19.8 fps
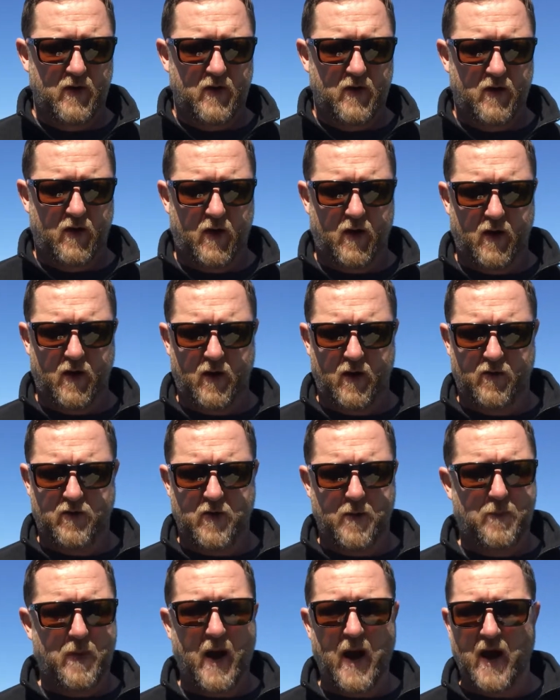
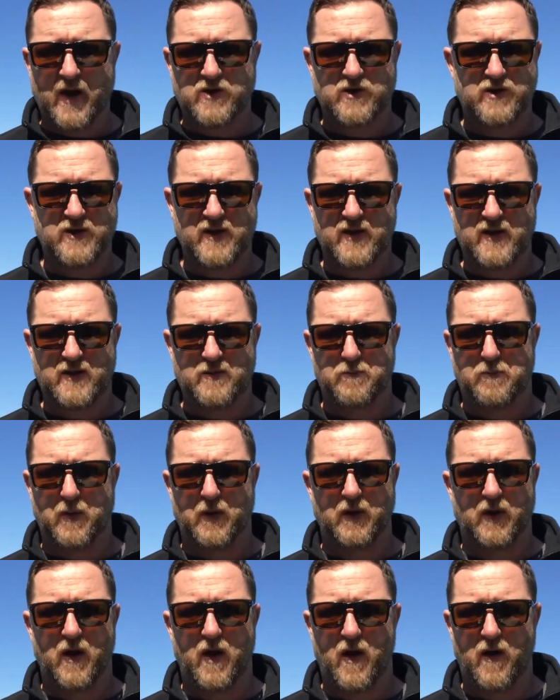the passionate,
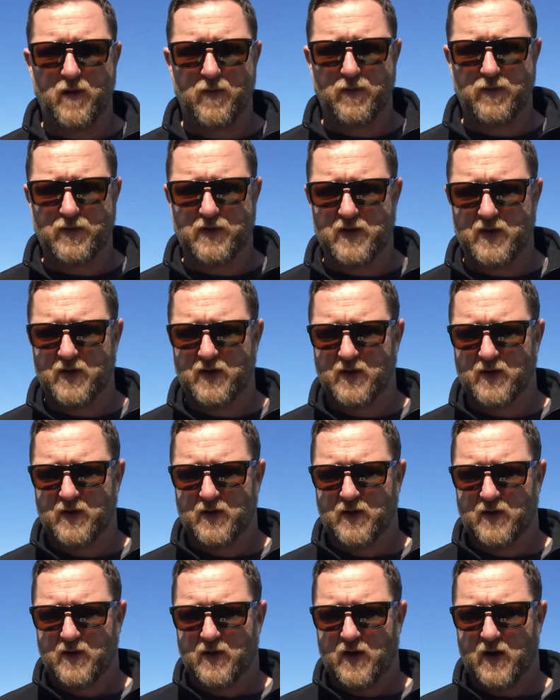beloved,
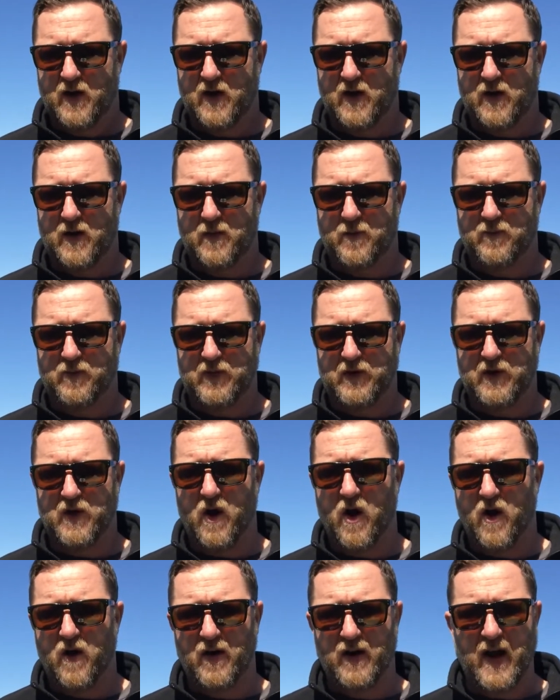
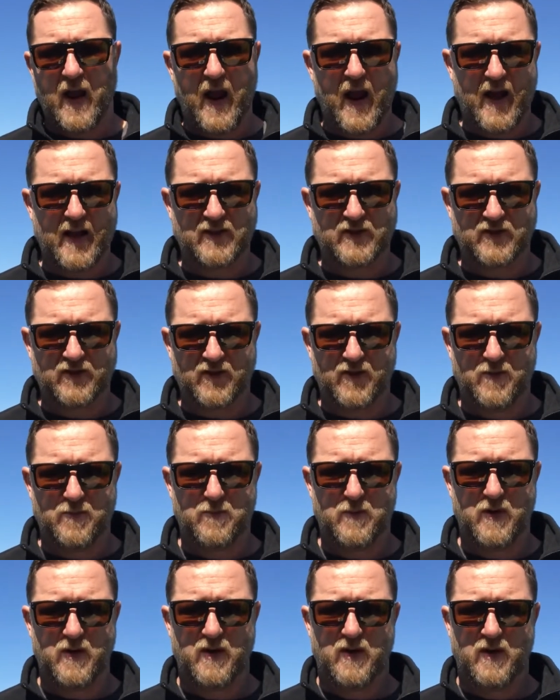young,
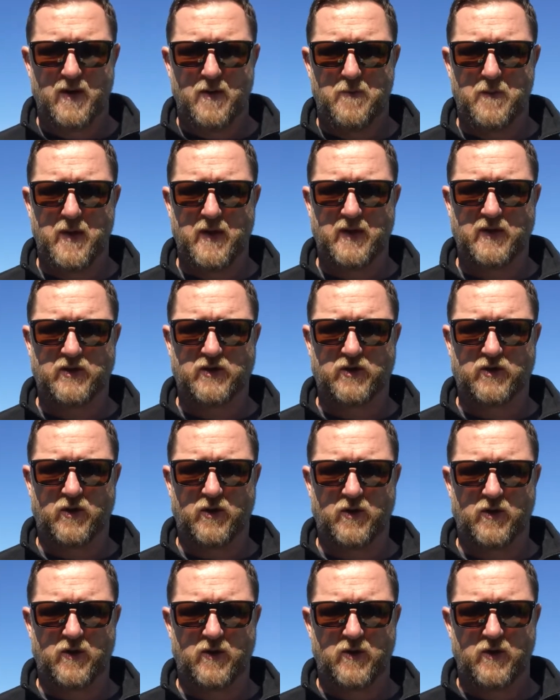handsome
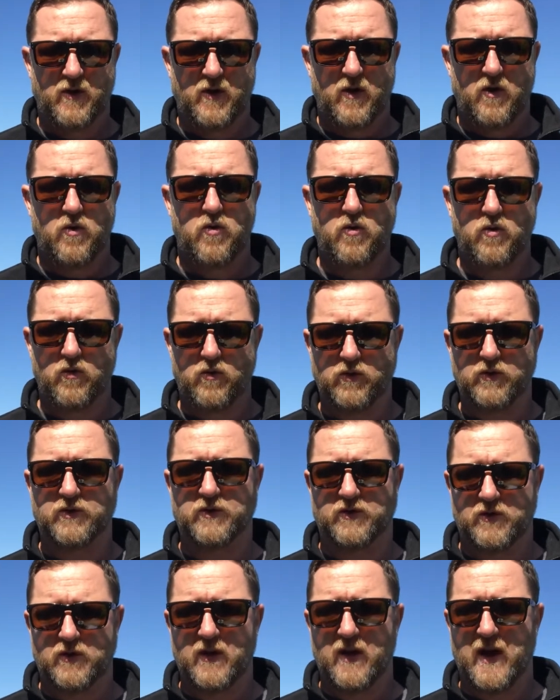minister
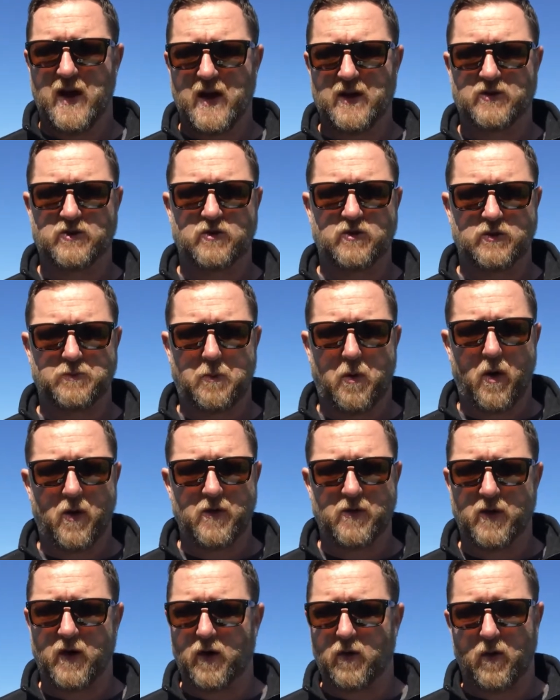who's Hester's
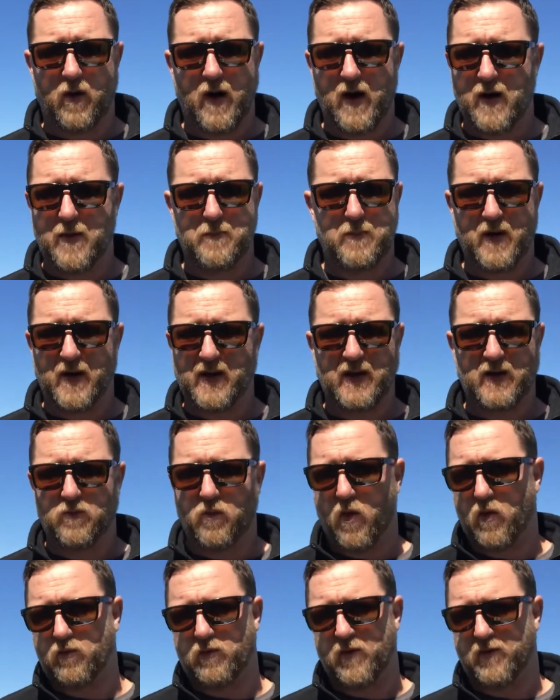partner in crime, but he
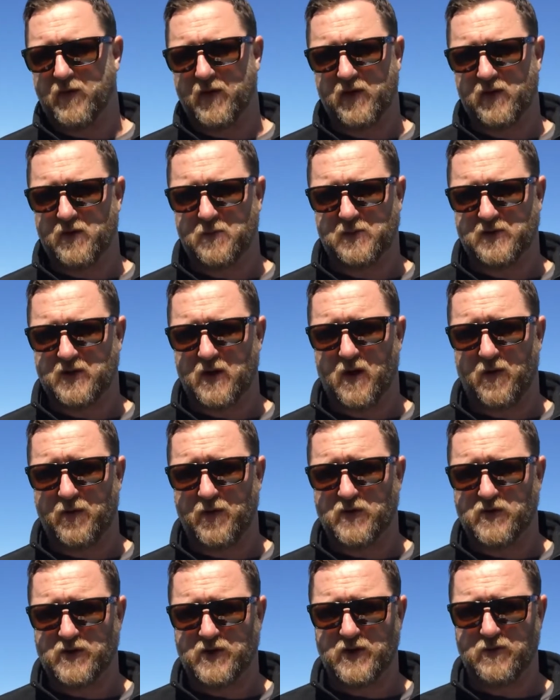won't reveal himself,
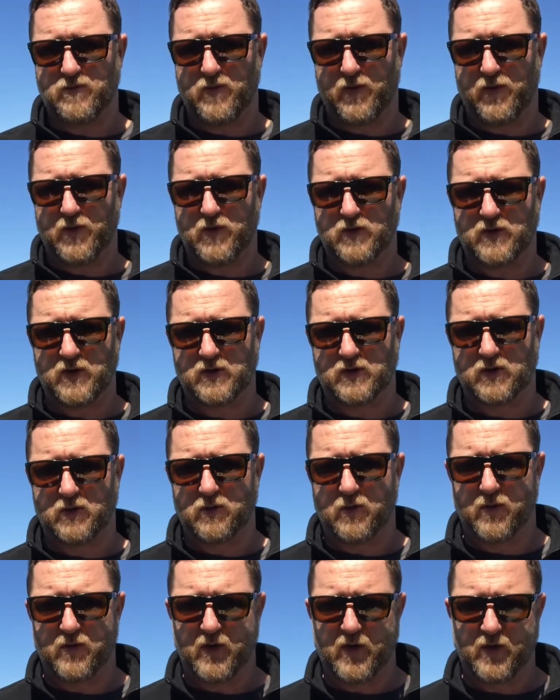and she refuses to
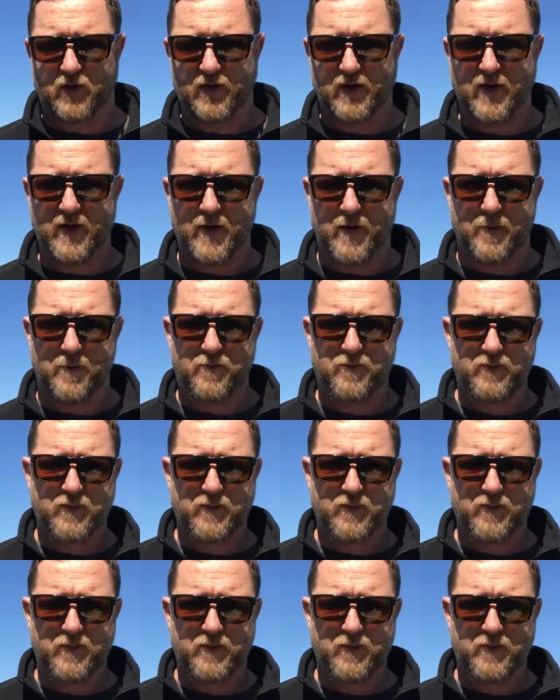reveal him.